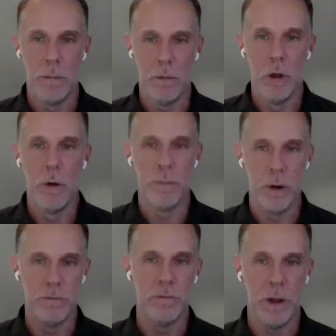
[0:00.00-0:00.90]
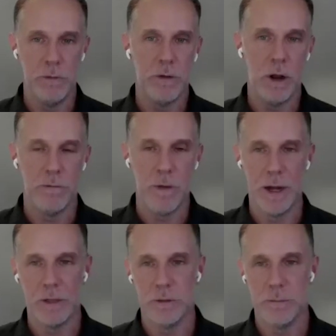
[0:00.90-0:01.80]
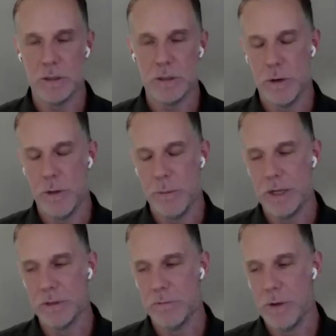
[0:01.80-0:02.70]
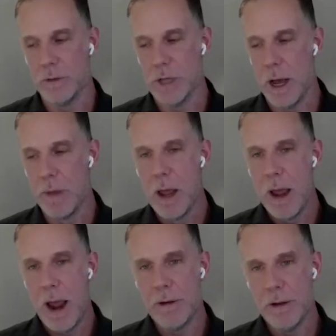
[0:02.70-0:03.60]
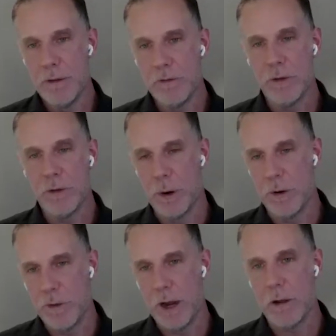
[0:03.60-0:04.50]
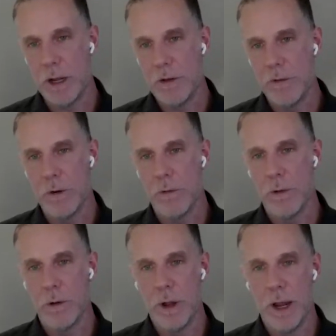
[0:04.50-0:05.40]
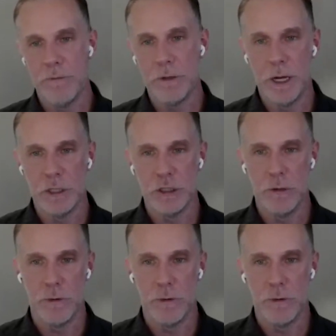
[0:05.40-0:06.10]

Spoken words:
loop of incidental findings and making sure the patient follows up. And this is a particularly difficult issue